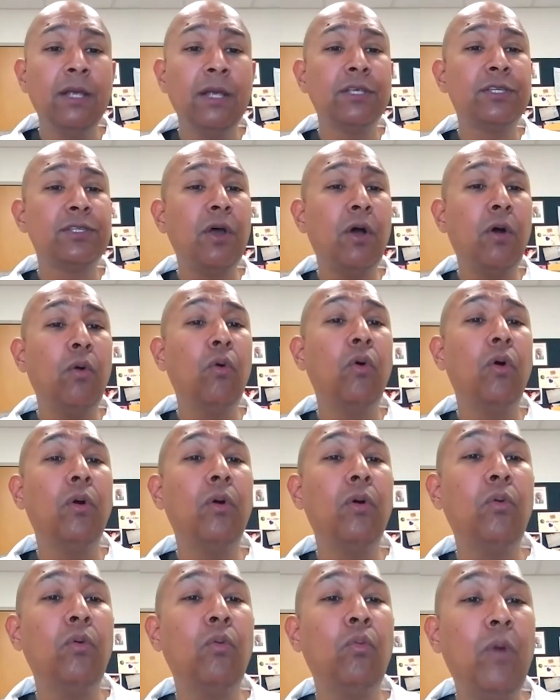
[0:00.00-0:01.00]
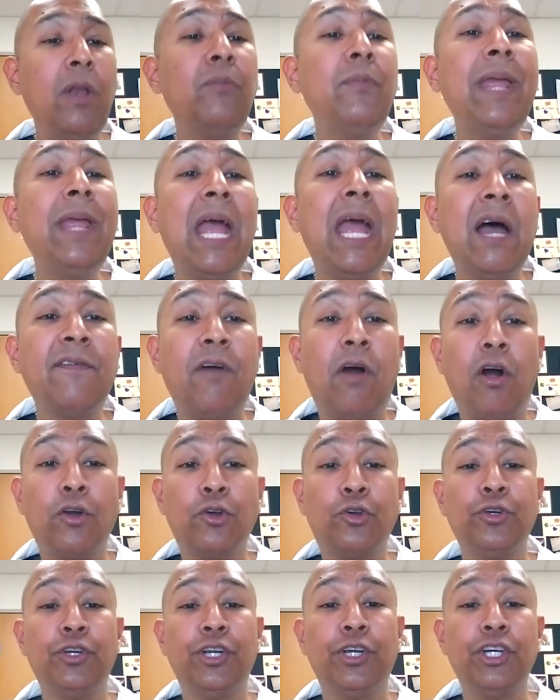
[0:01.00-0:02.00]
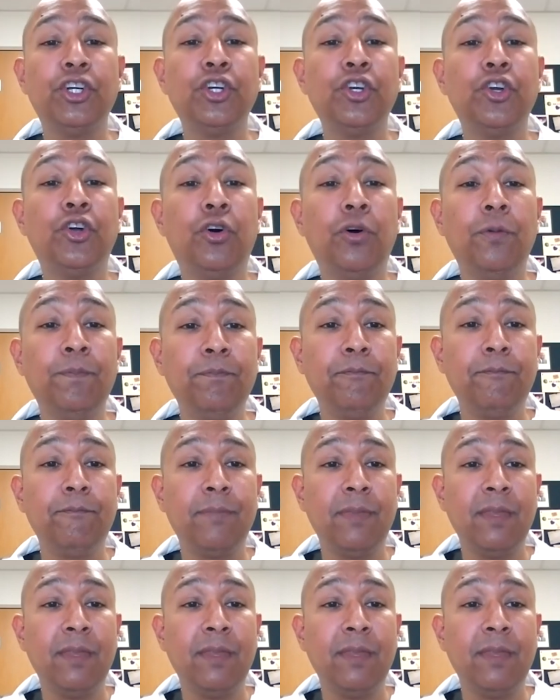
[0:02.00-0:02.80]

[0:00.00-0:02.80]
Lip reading: So when we have our traditional